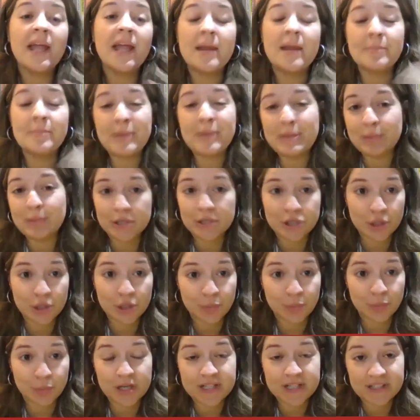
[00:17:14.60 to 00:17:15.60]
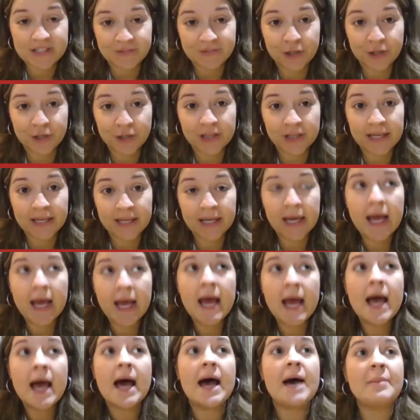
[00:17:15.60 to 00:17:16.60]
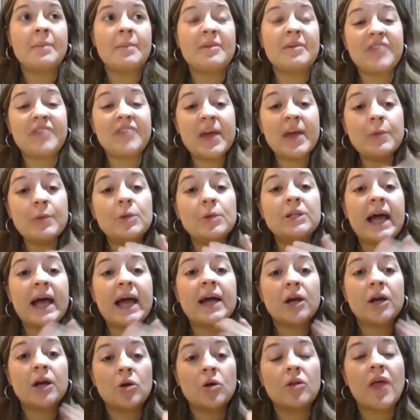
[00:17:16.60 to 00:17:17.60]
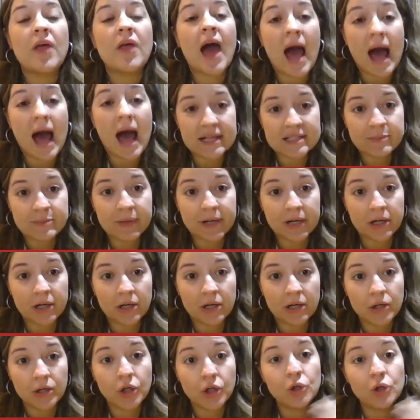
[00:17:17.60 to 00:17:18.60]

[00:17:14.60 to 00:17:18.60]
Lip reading: and people interpret it differently, if they will not go to the hospital,